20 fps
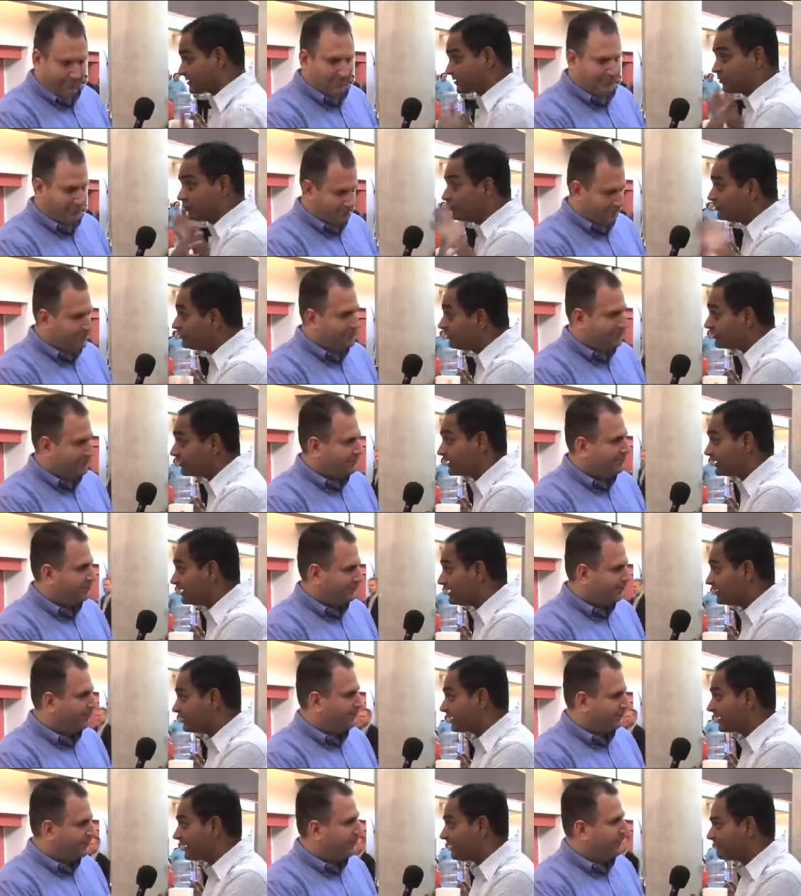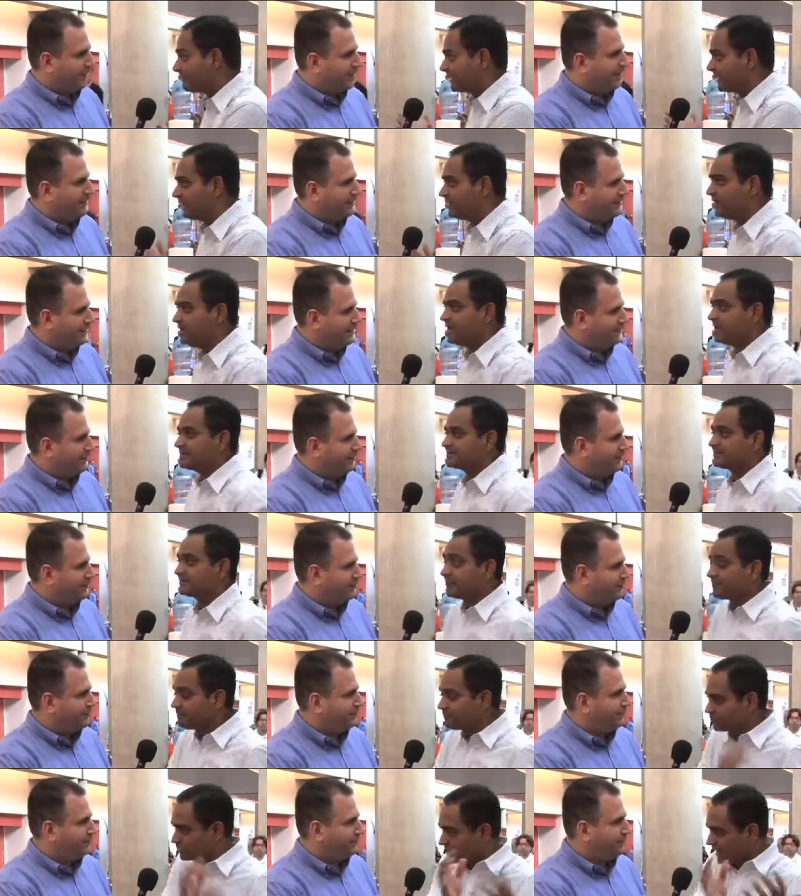Speaker 1: it's Google or any other company. Exactly. So I'm
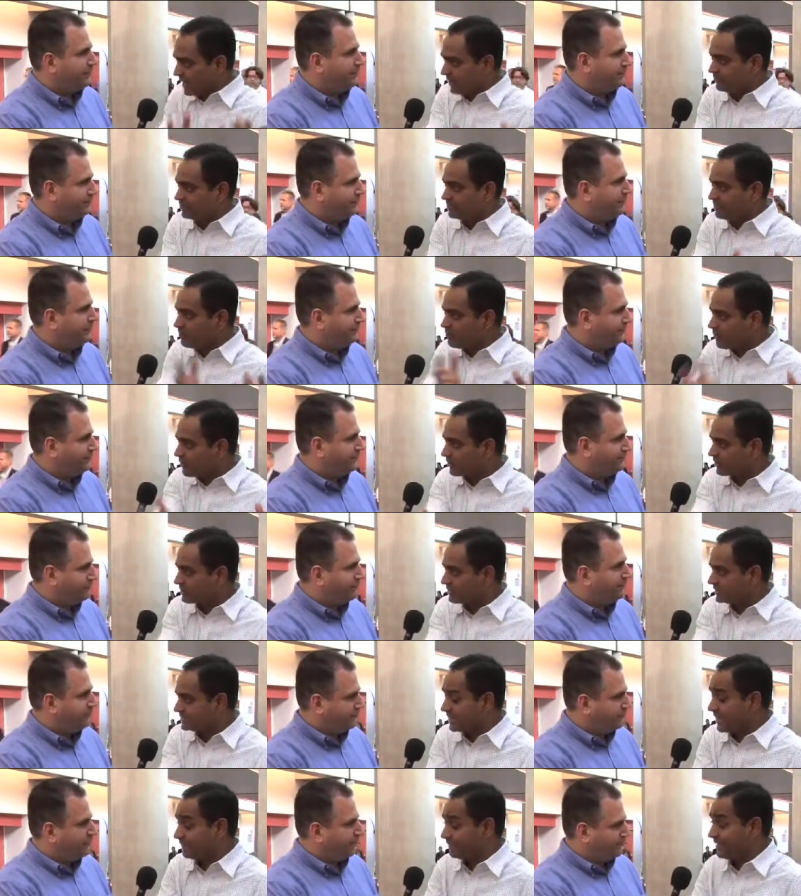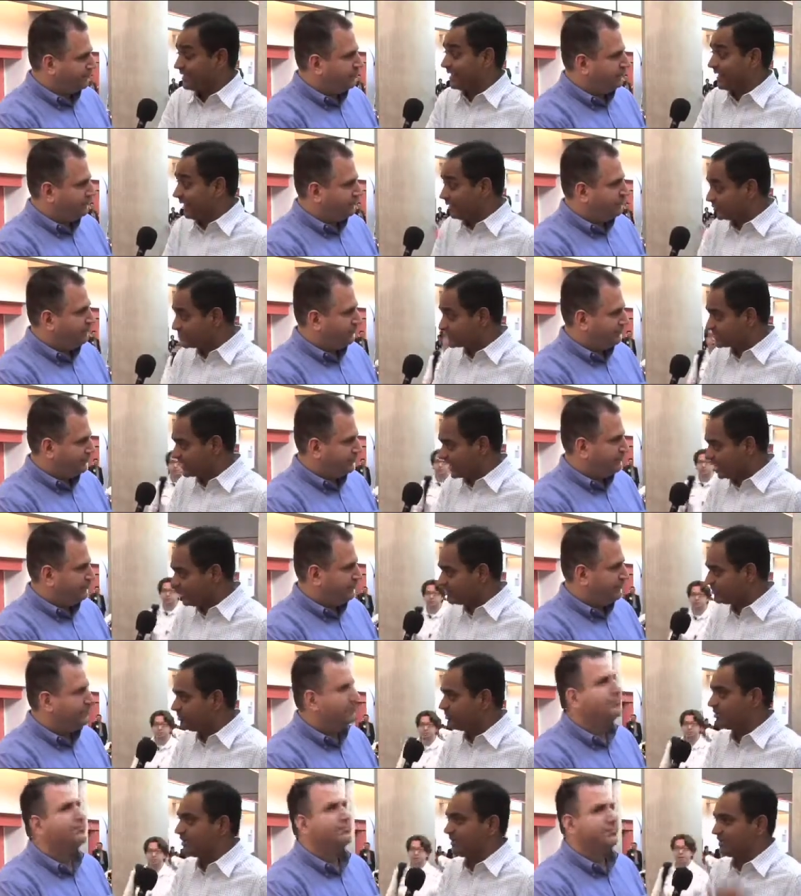very proud of the work that's happening outside
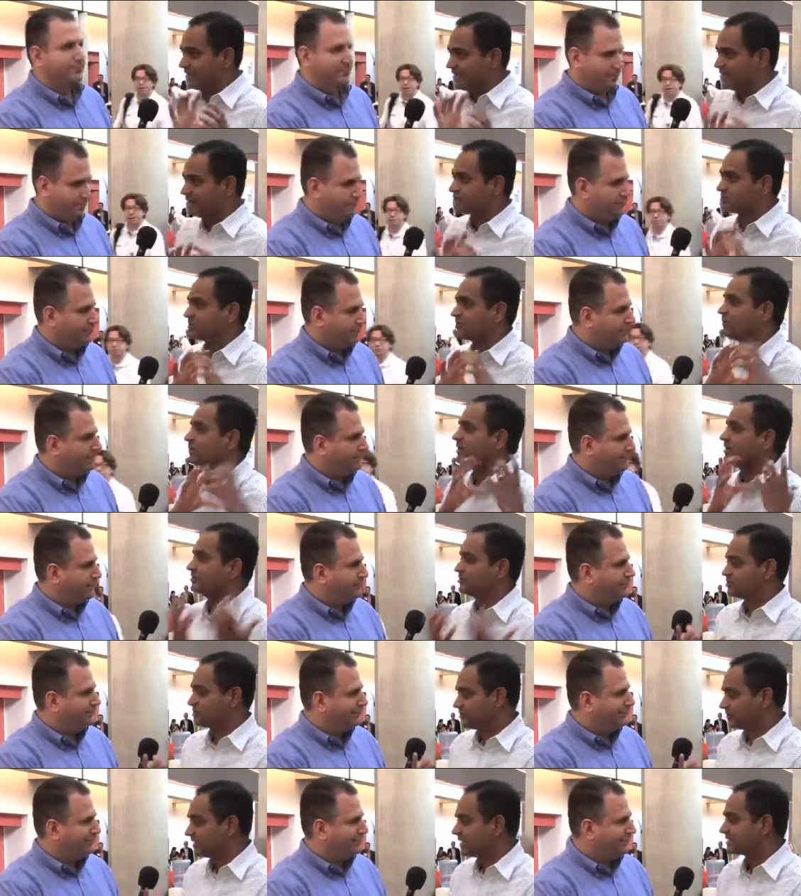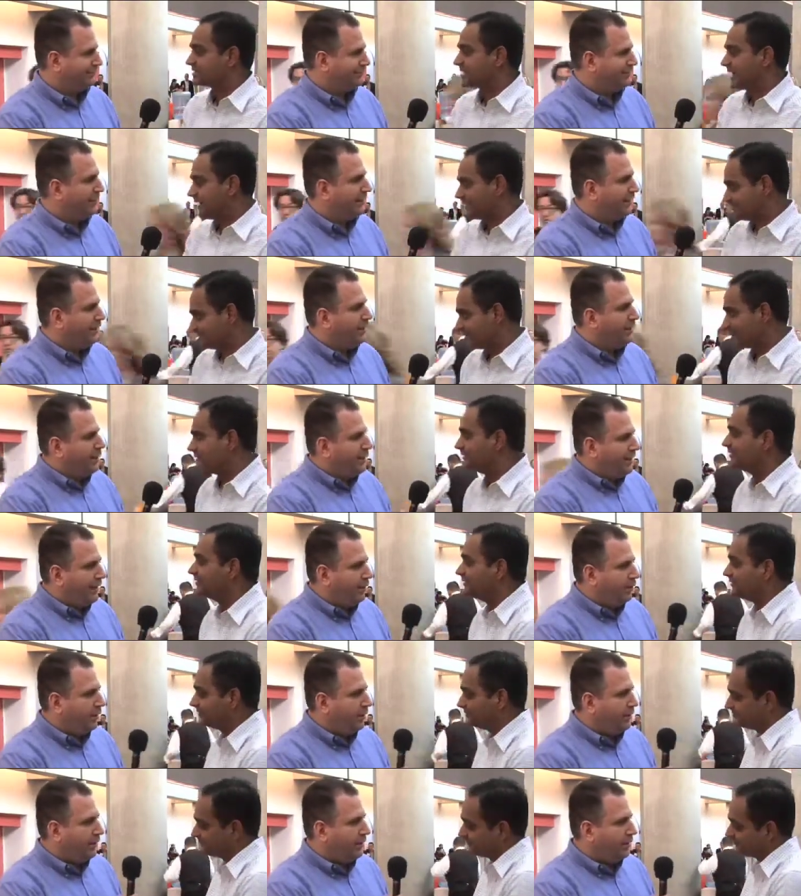Google and I sort of want to showcase that.
Speaker 2: Now,
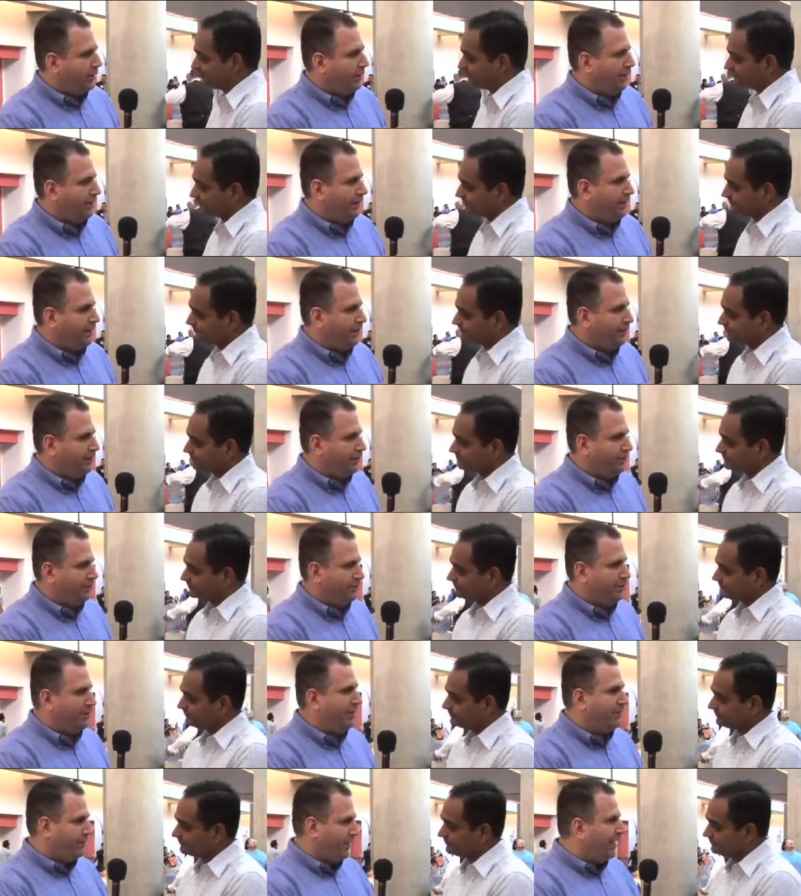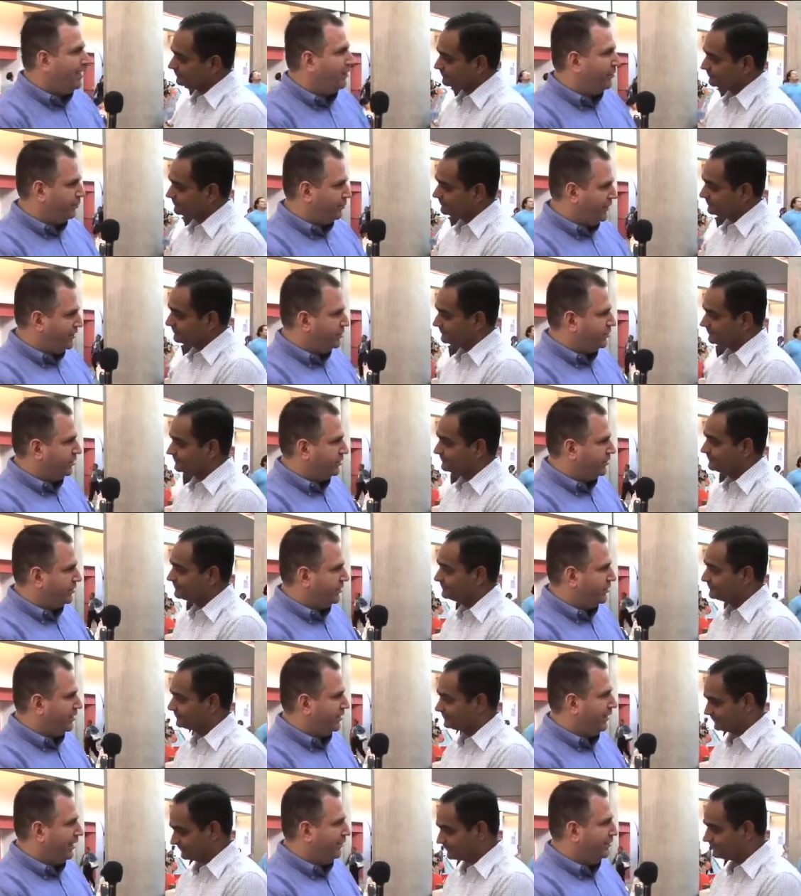I mean, the, you gave a lot of the resources
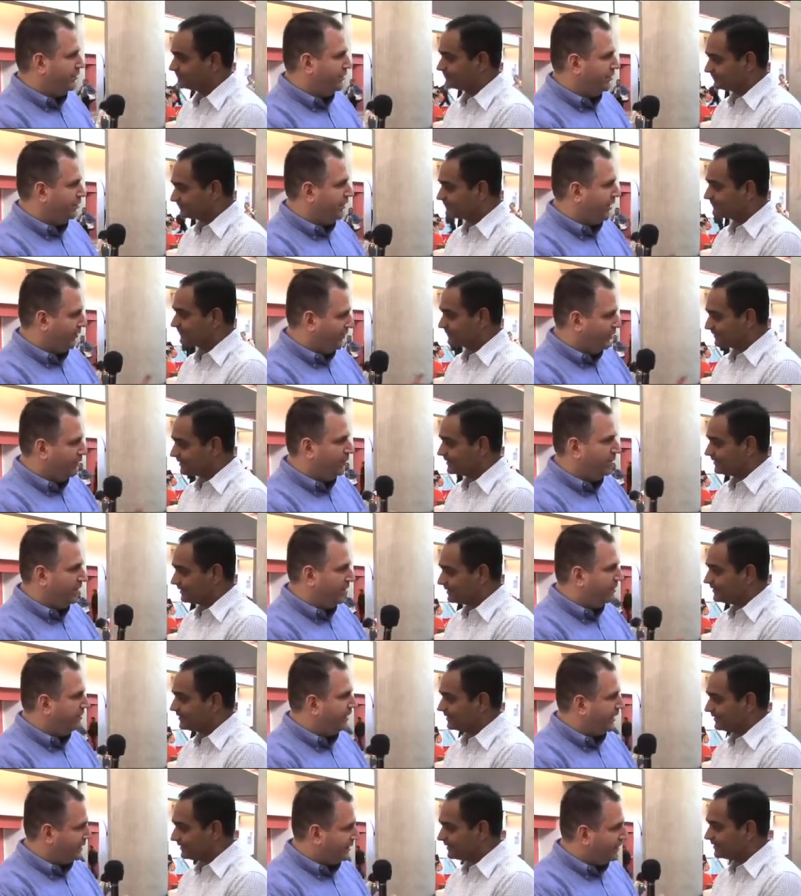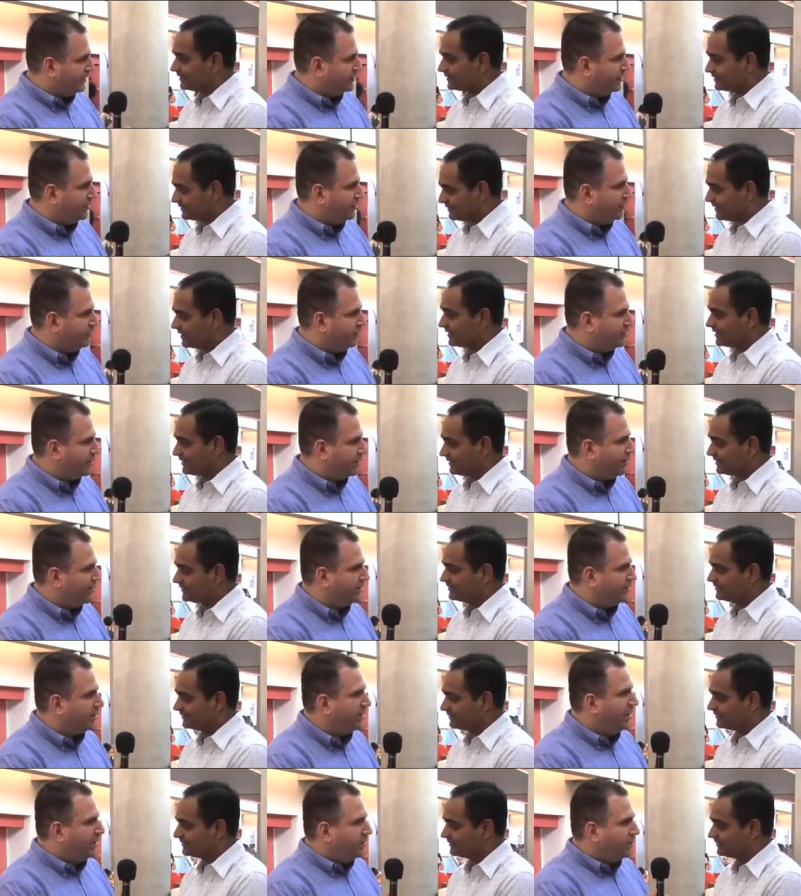and obviously you gave a little bit of the techniques to do yeah, some yeah. of
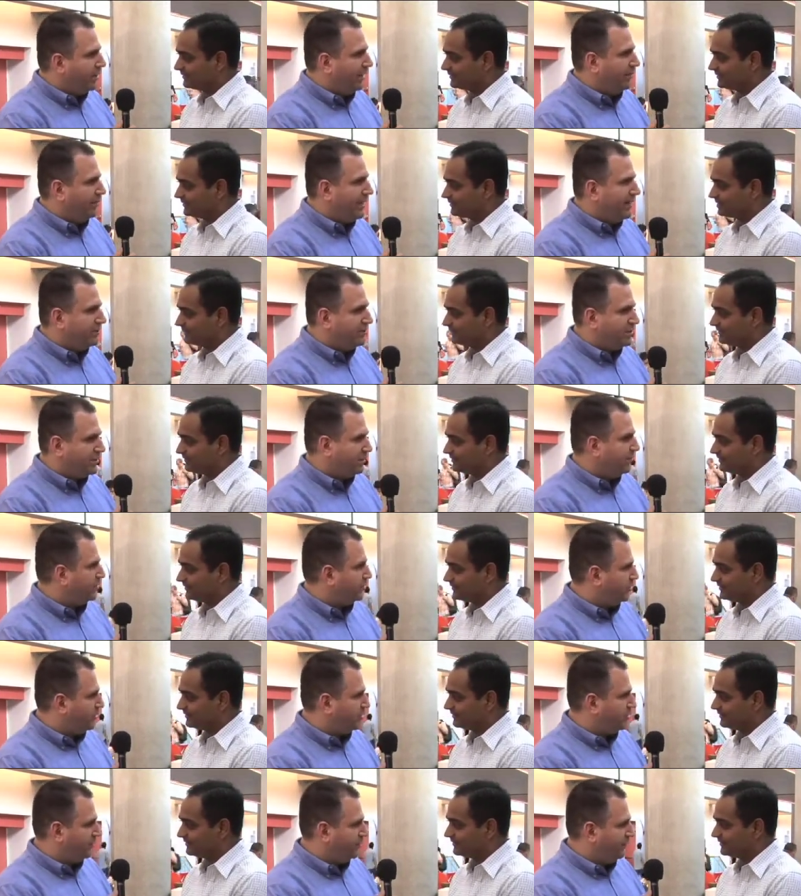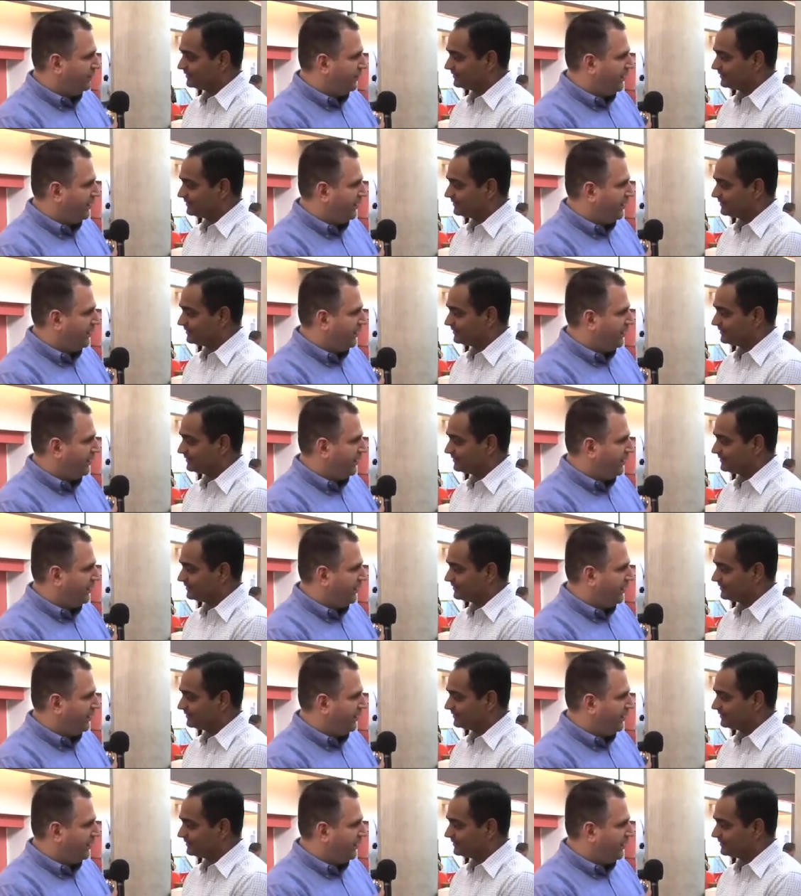this. So I imagine some of this will also be